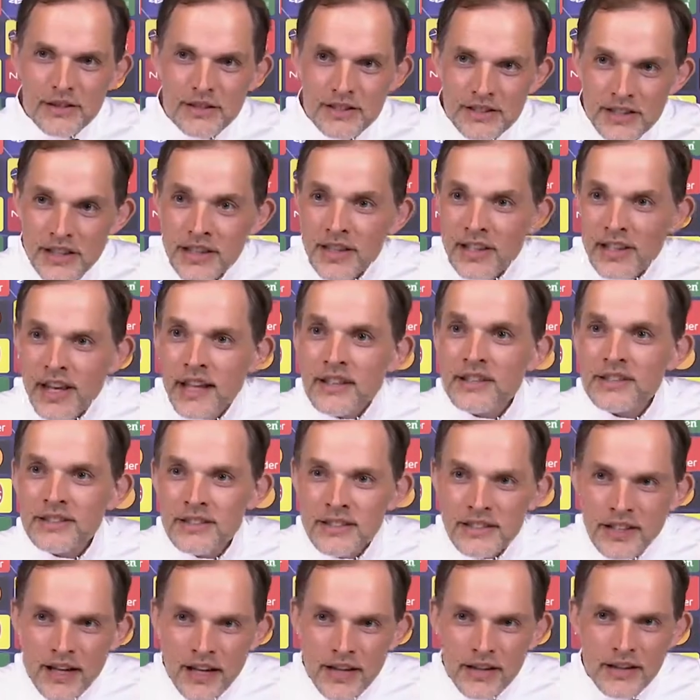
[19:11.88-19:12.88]
Zinedine
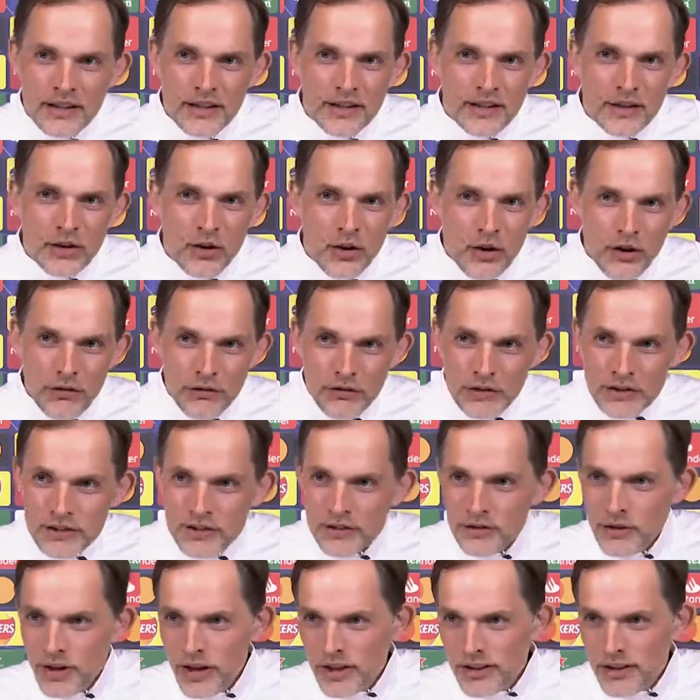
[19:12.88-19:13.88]
Zidane in your
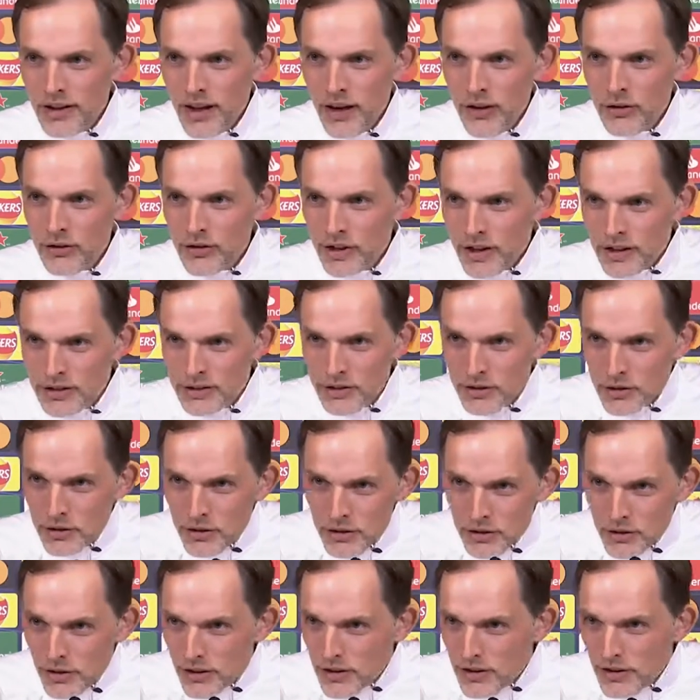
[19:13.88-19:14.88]
office right now, next to
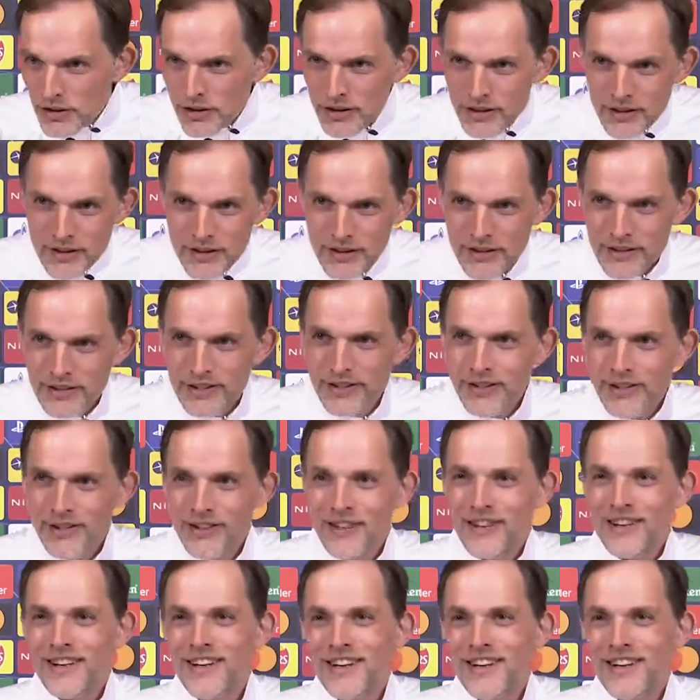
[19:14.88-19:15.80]
you, or no?